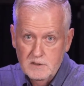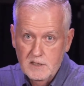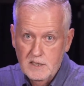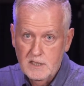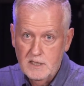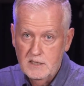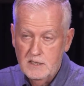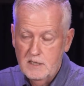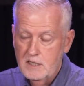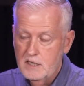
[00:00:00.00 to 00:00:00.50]

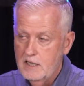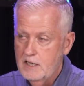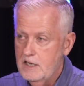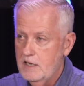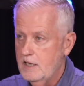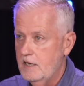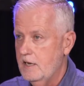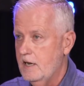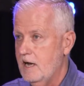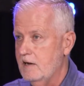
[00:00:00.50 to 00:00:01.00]
and I
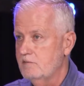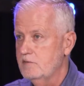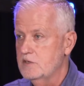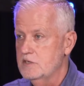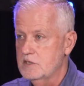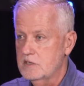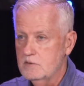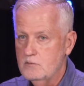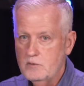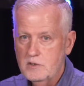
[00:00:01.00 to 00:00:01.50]

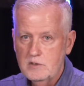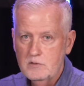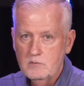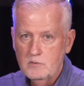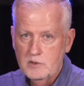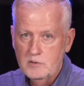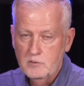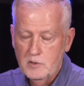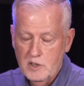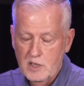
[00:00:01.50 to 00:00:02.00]
obviously
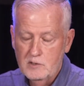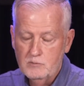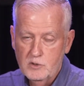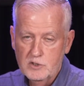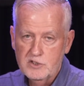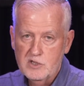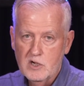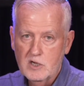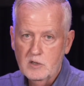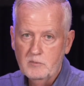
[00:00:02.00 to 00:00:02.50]
I want
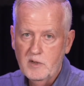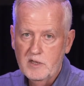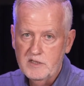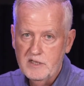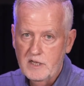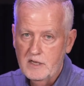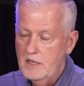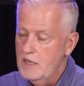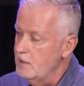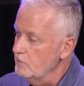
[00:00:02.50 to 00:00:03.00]
to talk about
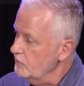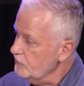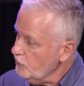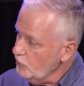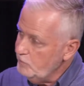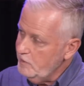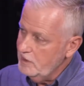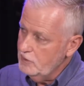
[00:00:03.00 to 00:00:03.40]
that. But it's going to be a